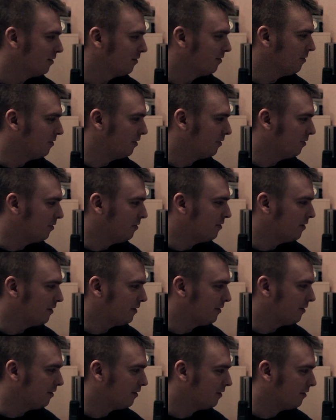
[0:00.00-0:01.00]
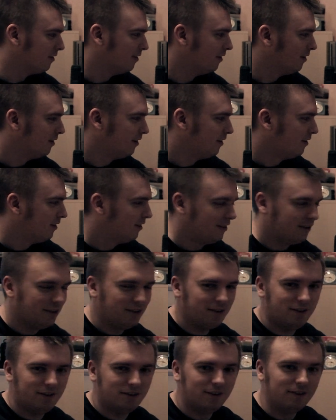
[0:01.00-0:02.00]
turn it on here
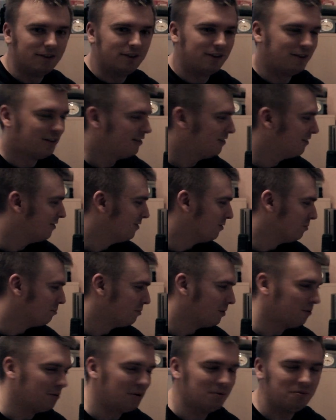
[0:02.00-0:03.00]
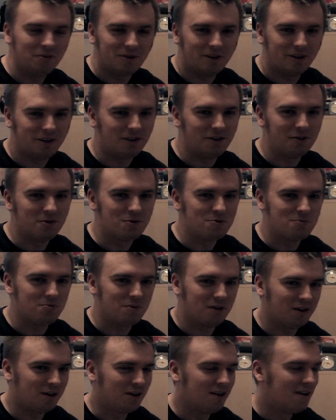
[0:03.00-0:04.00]
and no problem I could use my
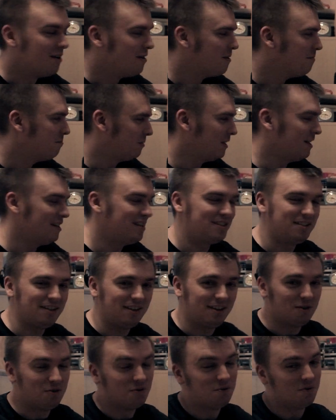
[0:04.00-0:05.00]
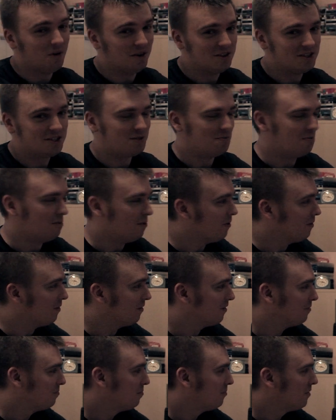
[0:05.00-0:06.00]
PC once more
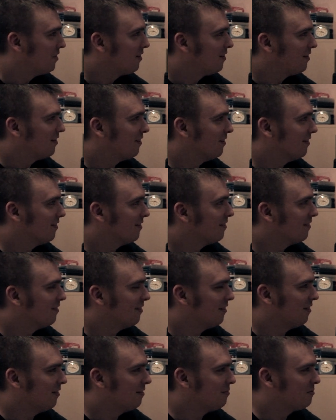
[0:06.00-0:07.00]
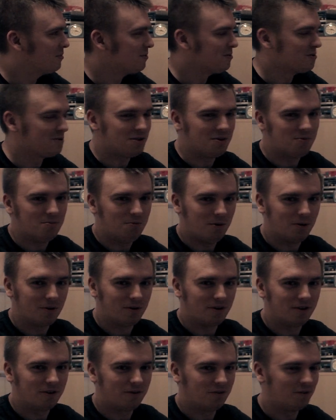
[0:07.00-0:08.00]
and uh, do some more
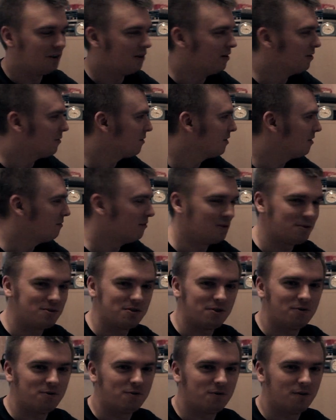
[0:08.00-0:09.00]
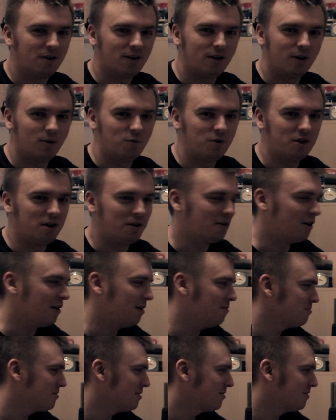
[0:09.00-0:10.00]
video reviews of uh, video
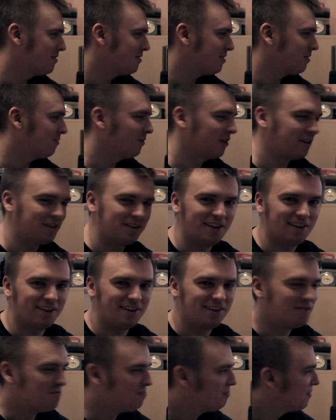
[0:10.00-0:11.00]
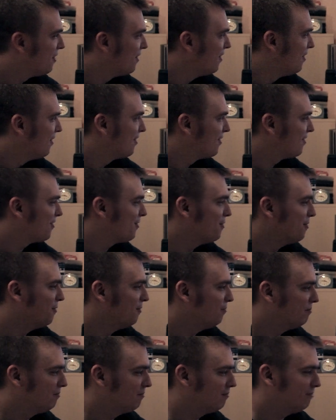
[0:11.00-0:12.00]
games and stuff like that so
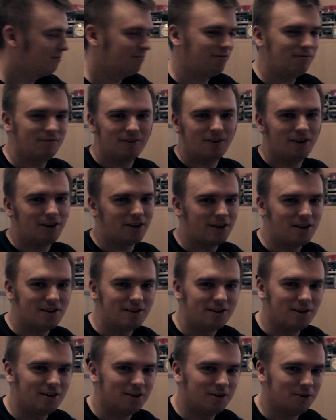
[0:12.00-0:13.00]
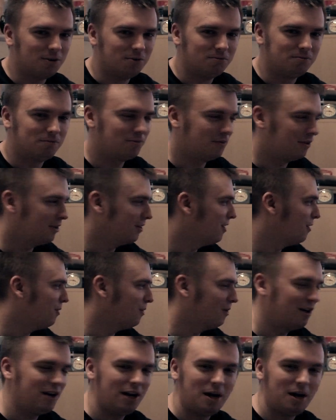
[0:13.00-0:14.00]
I can tell you how
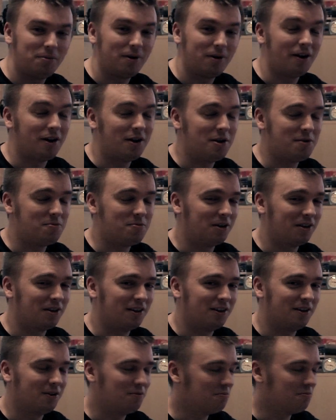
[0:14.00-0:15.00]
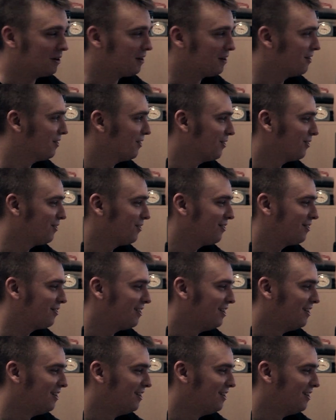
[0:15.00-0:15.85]
happy I am right now because